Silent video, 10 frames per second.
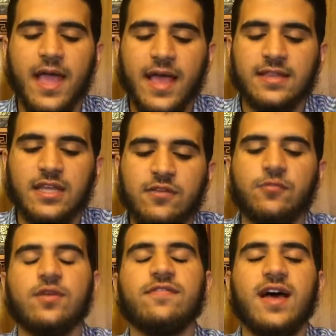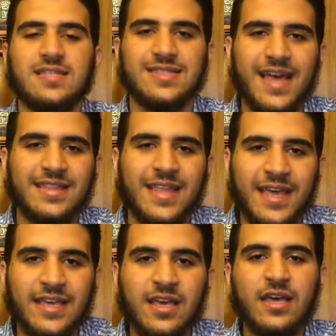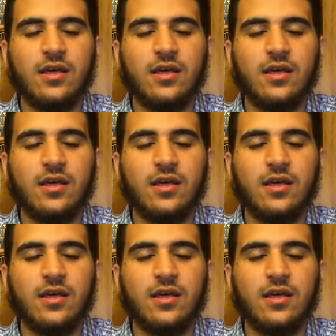And if we fast that day,